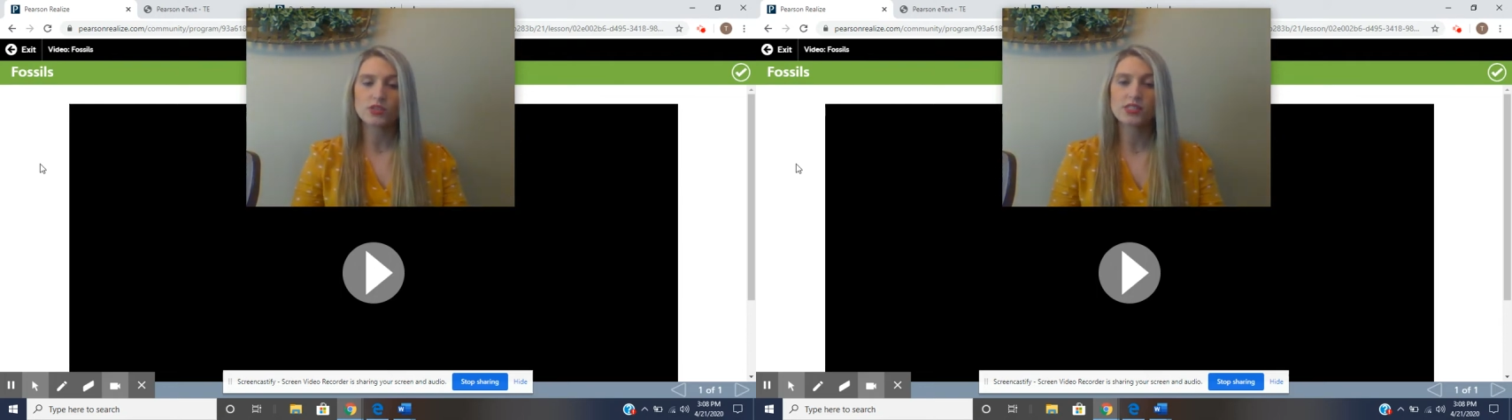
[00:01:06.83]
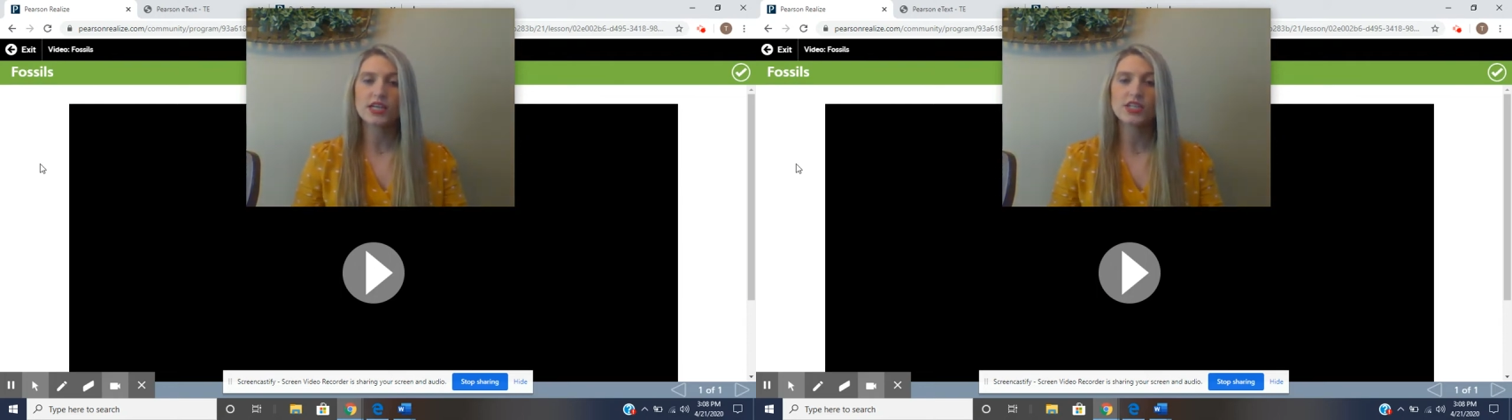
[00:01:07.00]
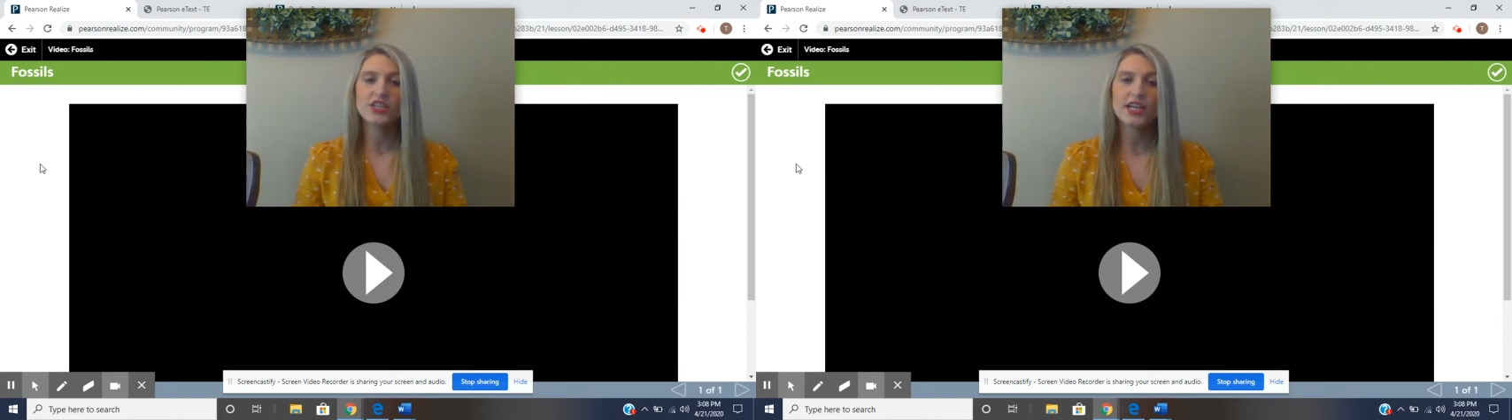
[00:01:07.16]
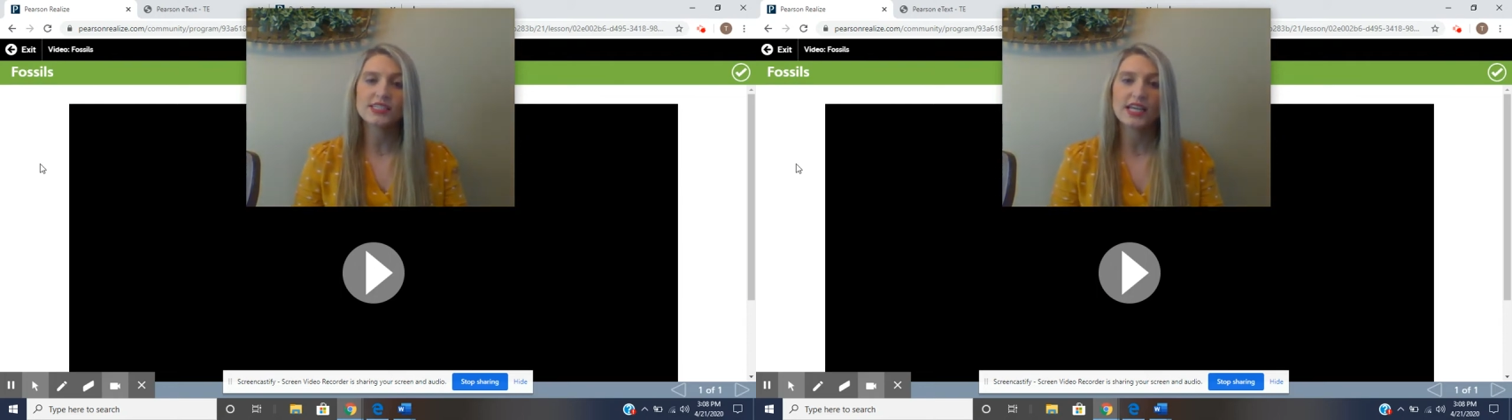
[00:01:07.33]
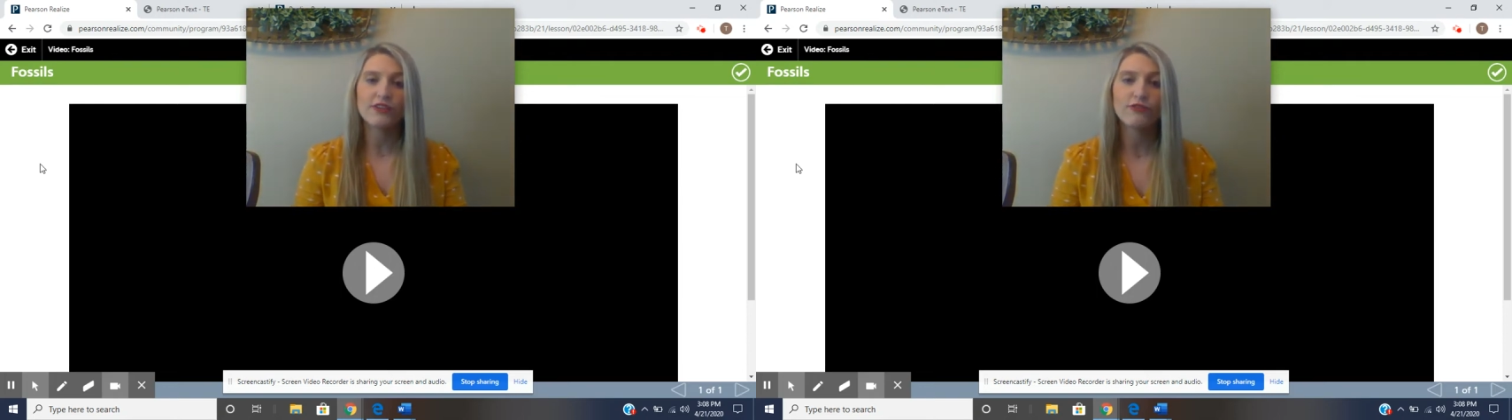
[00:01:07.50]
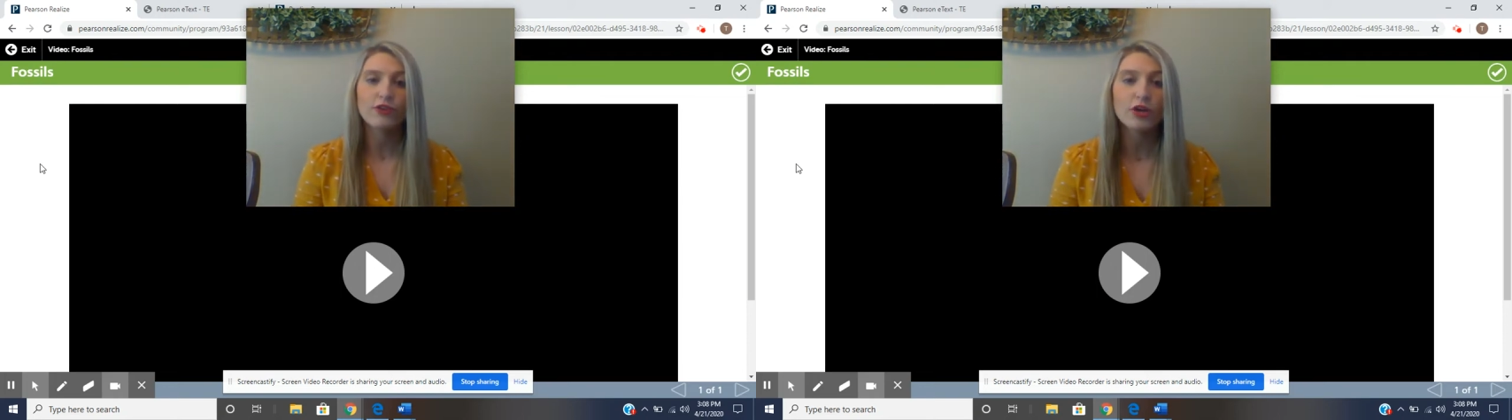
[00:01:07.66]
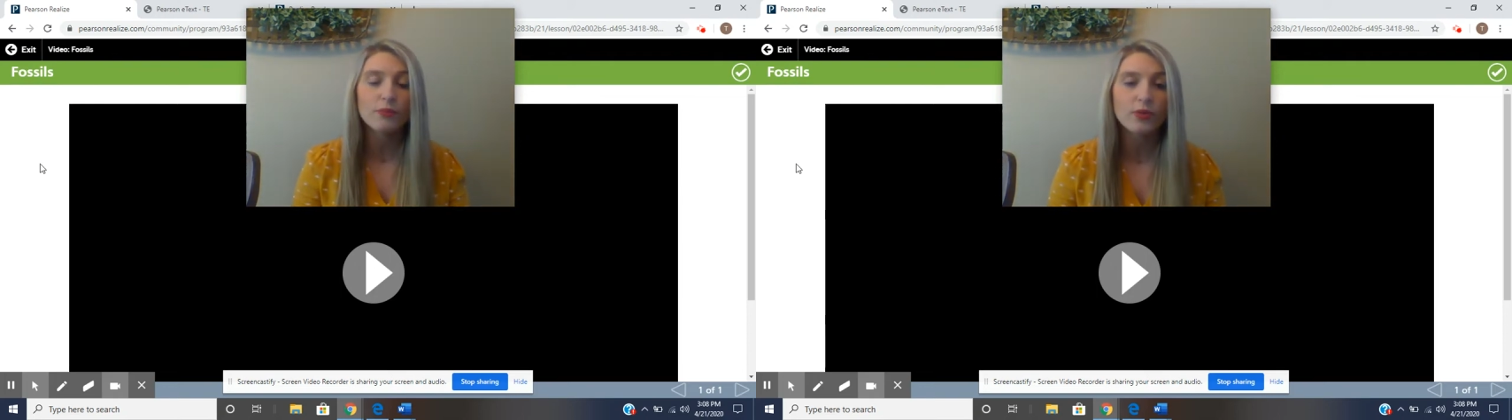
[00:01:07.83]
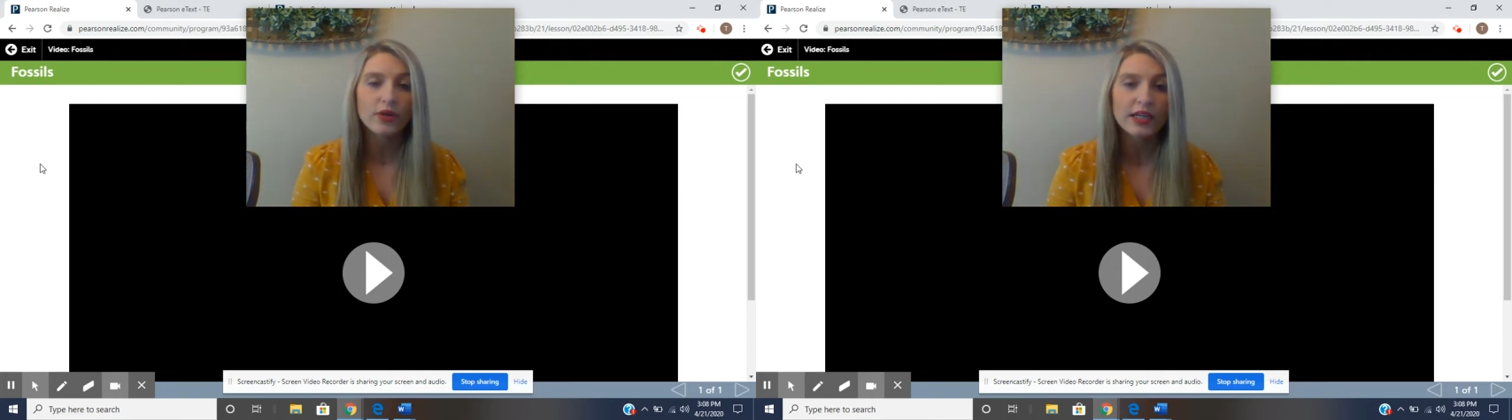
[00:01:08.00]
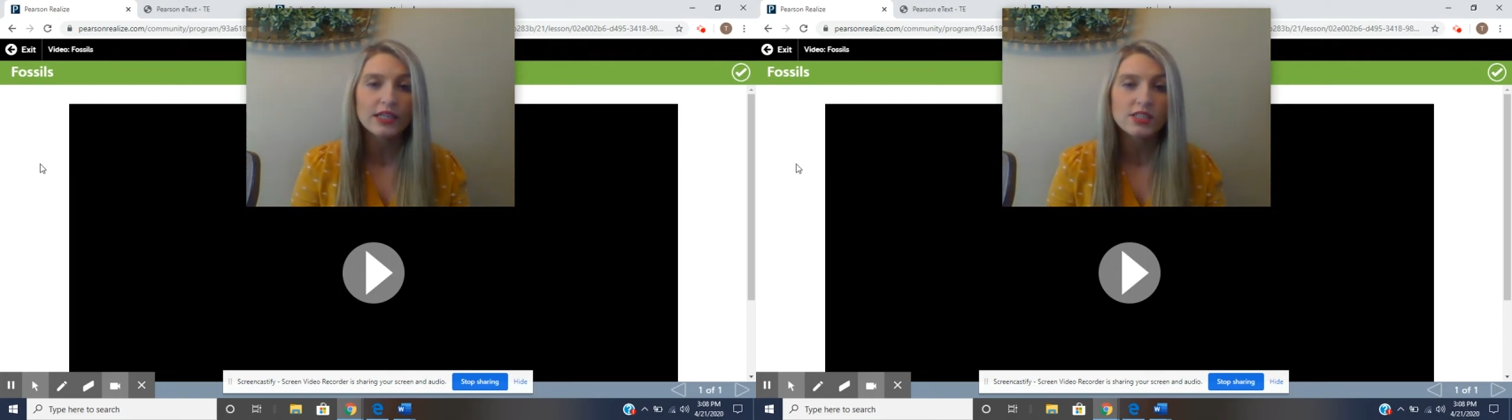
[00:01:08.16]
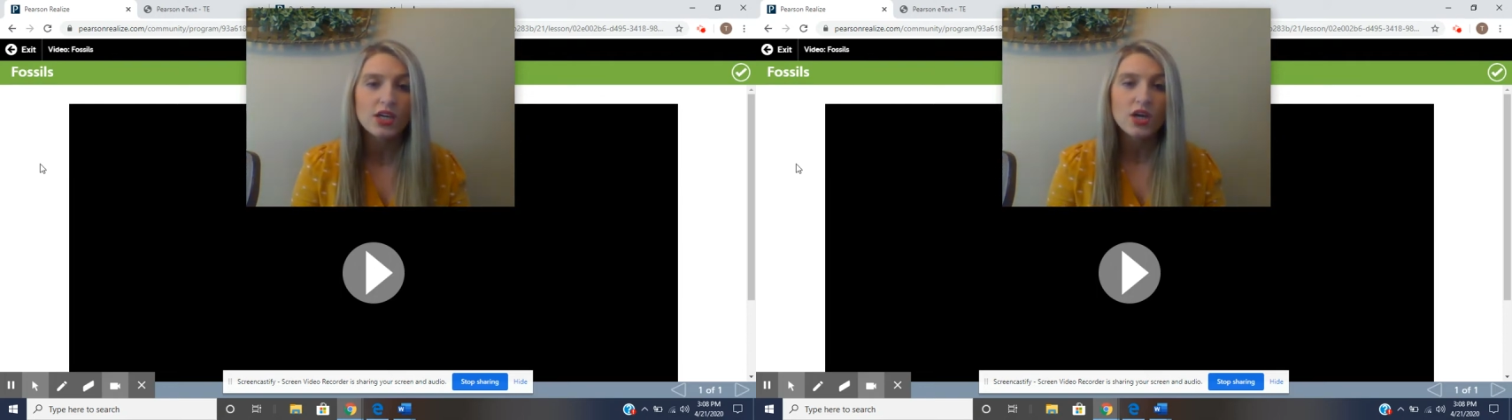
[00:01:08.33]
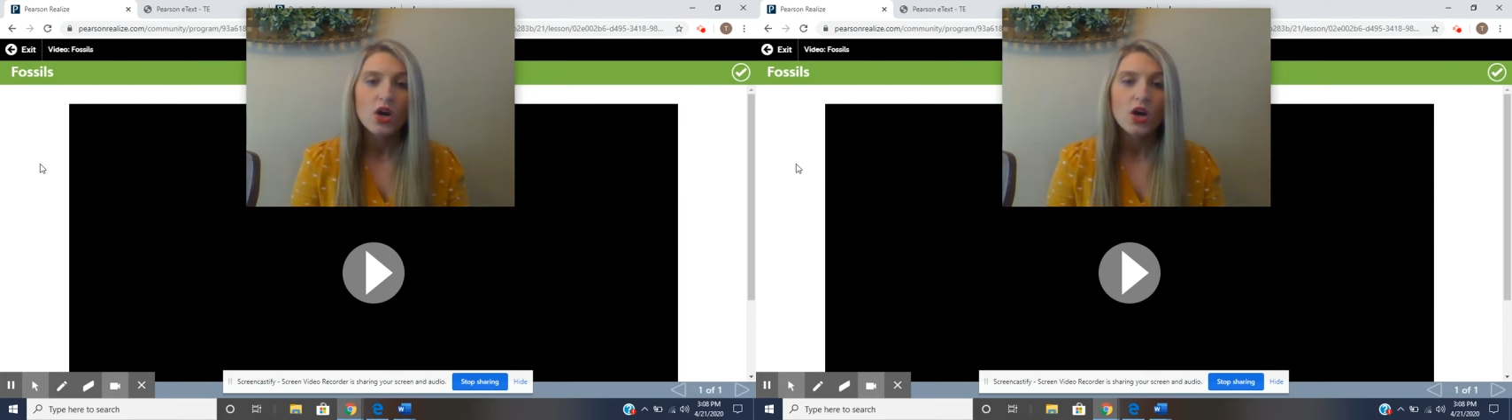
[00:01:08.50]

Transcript: such as a footprint